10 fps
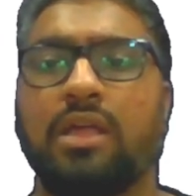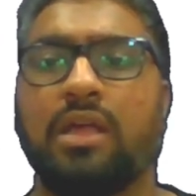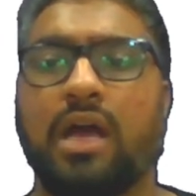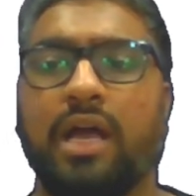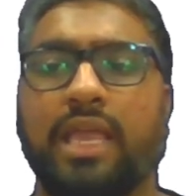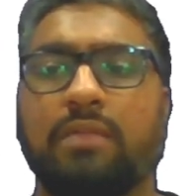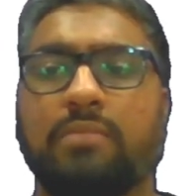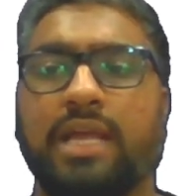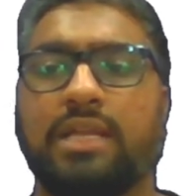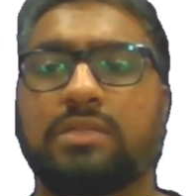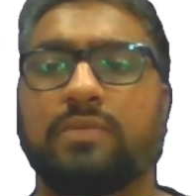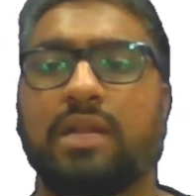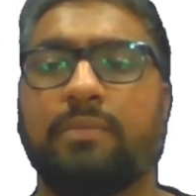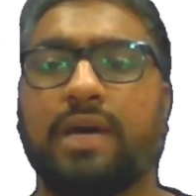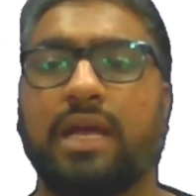Again minus
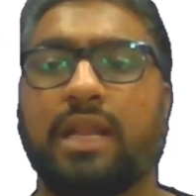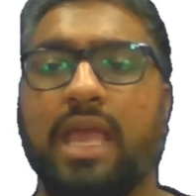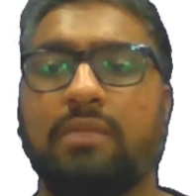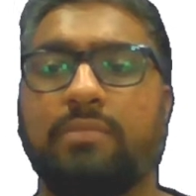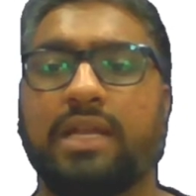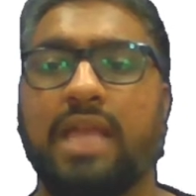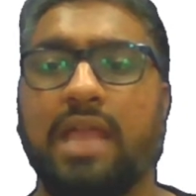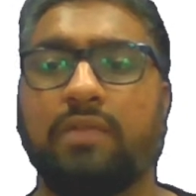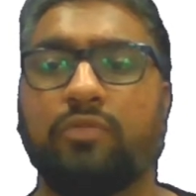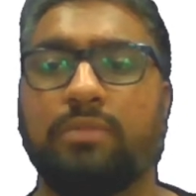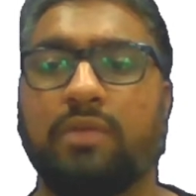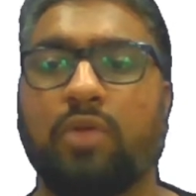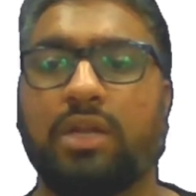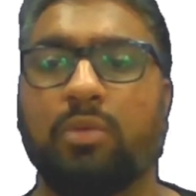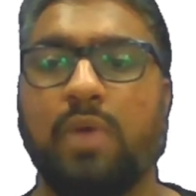1 per n, but n would be
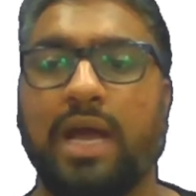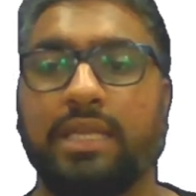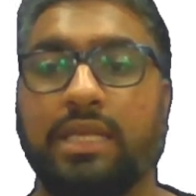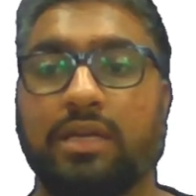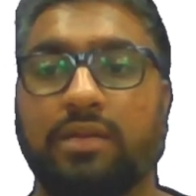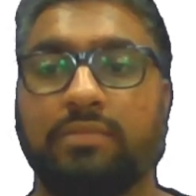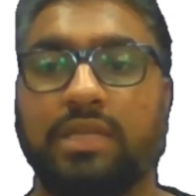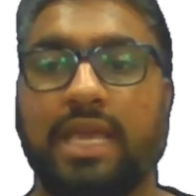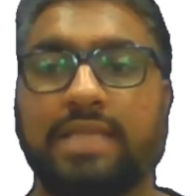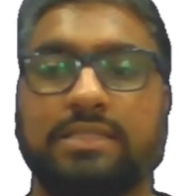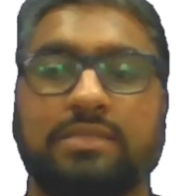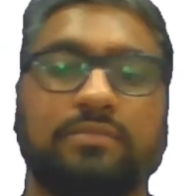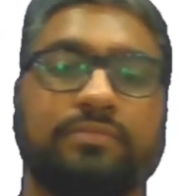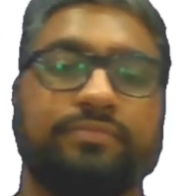what? 1 here. Yes.